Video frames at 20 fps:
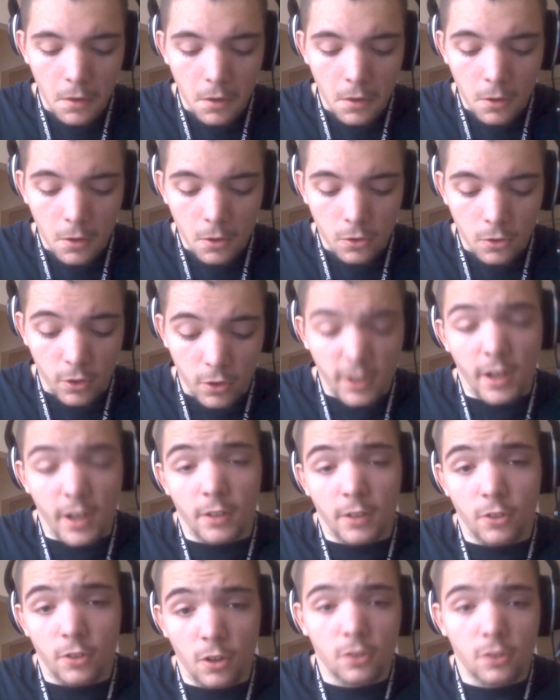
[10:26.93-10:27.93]
So yeah,
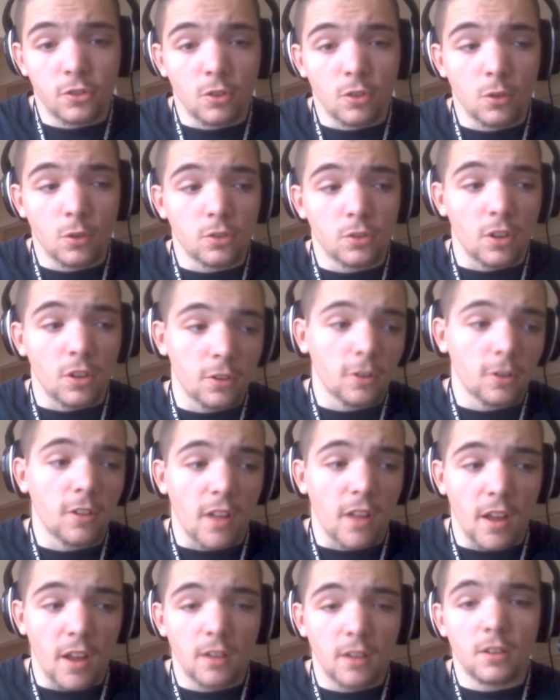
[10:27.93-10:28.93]
Dark Souls, other than
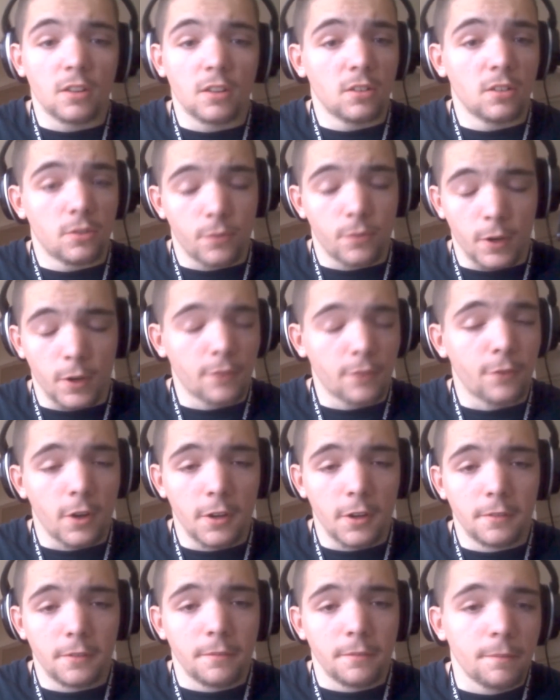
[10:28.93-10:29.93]
that, it's very
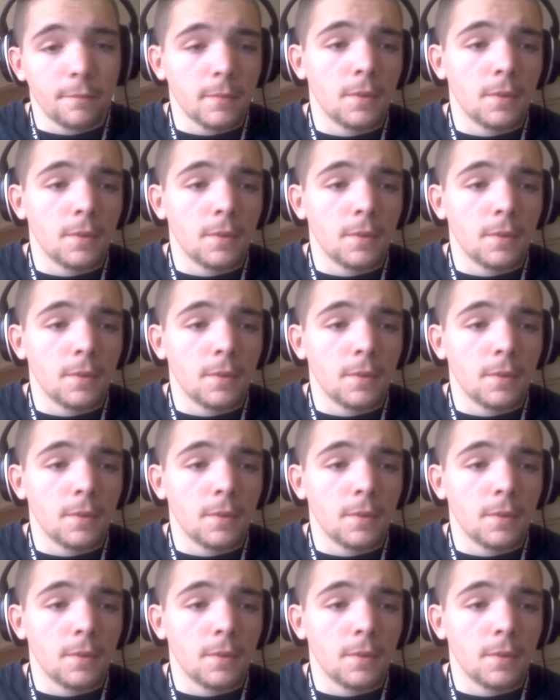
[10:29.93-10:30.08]
fun.